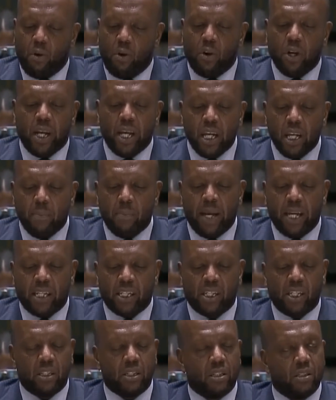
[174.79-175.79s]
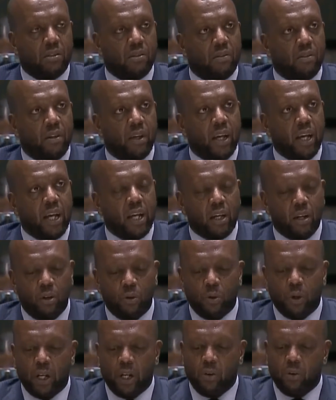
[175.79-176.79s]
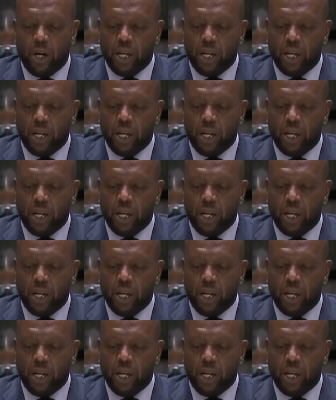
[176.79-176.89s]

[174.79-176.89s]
on any basis, including